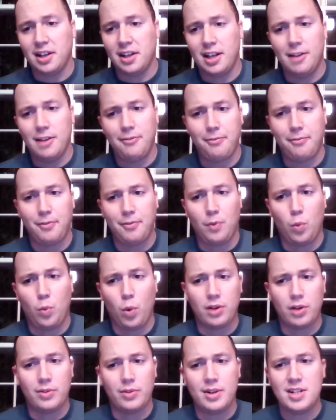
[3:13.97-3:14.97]
if we're
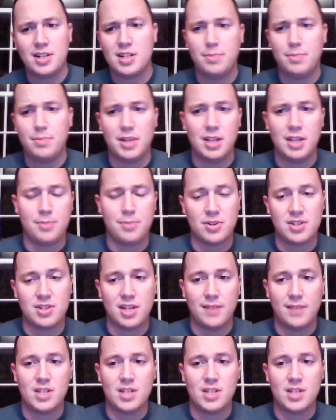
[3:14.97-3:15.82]
going to be perceived